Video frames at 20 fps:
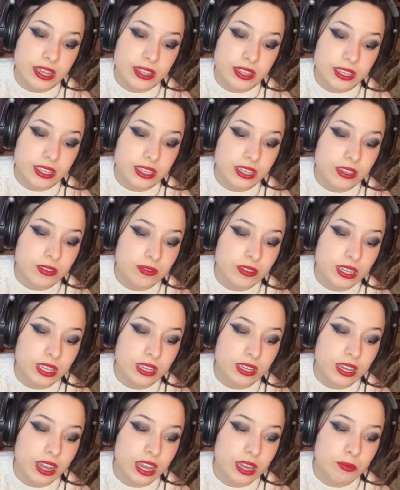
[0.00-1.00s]
In the
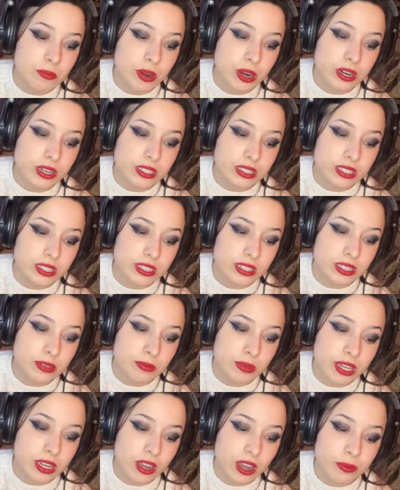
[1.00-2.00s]
evening, I marked it
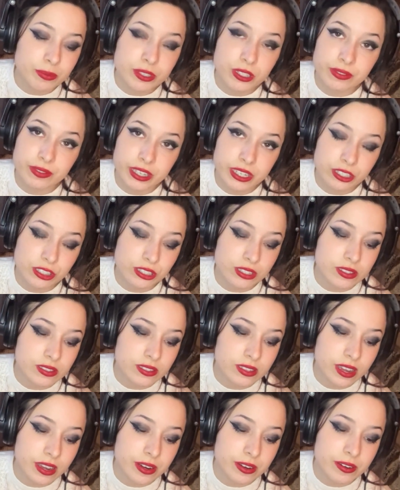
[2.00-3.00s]
in my
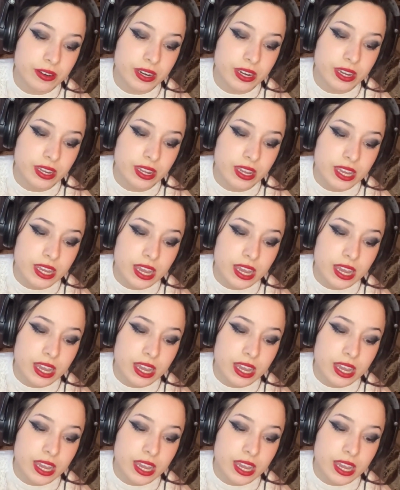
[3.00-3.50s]
observations diary,